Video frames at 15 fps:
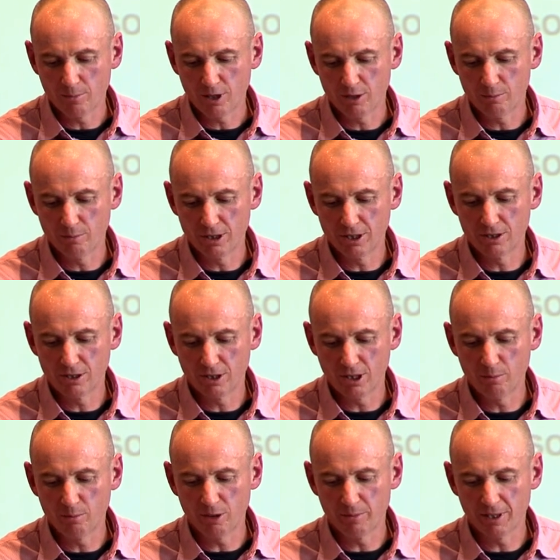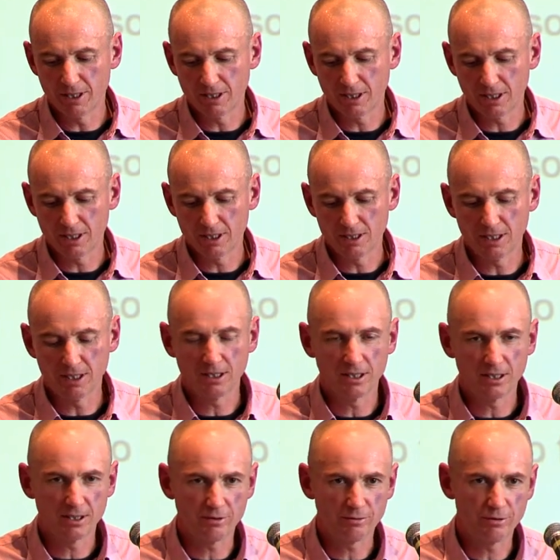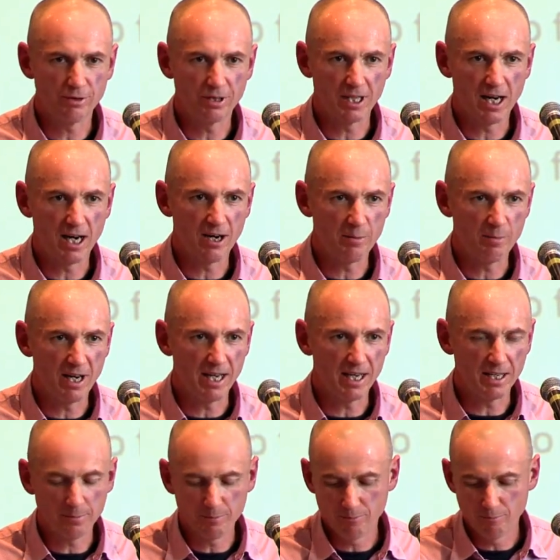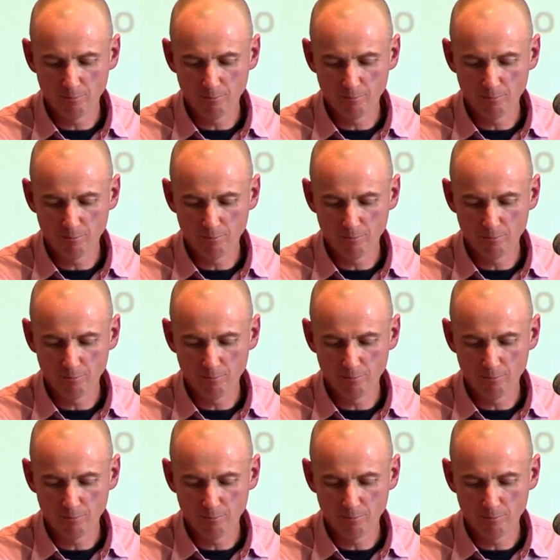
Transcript: committed to implement the consensus through the RMA.